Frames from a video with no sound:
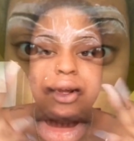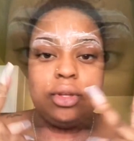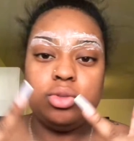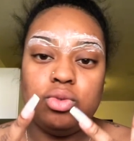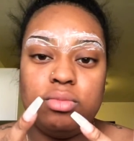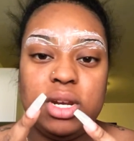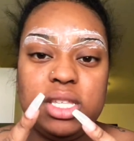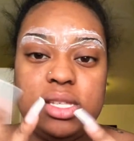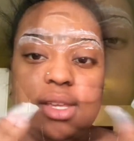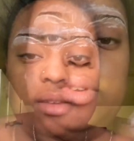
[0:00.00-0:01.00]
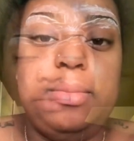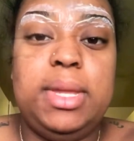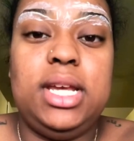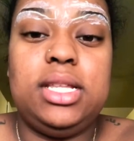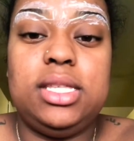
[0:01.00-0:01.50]
2 minutes in, 3
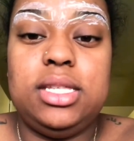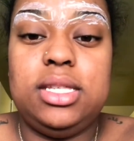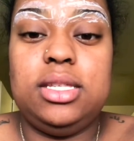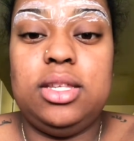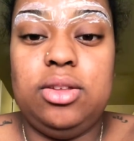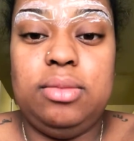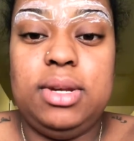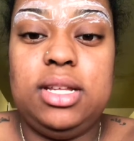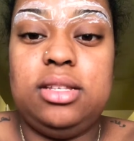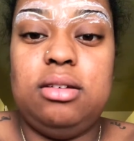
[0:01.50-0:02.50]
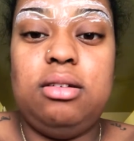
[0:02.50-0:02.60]
minutes, 3 minutes.